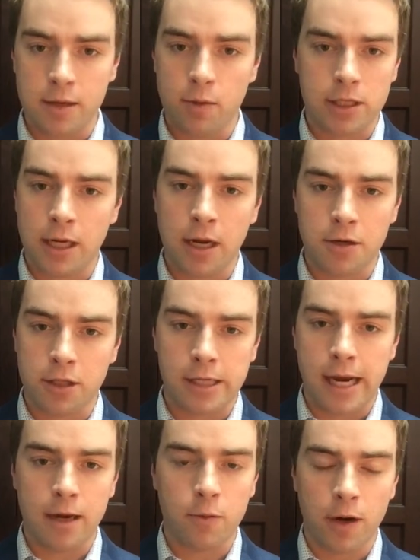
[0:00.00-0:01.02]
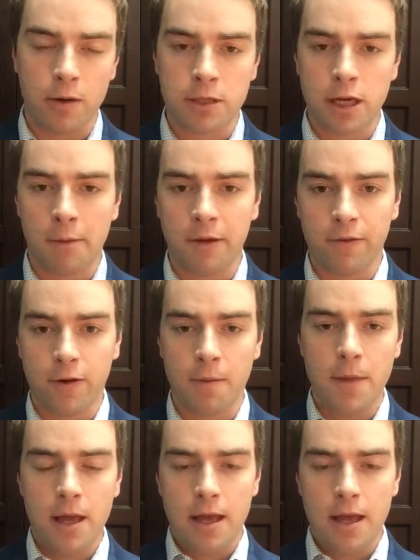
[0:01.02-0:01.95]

He wasn't understanding where I was coming from,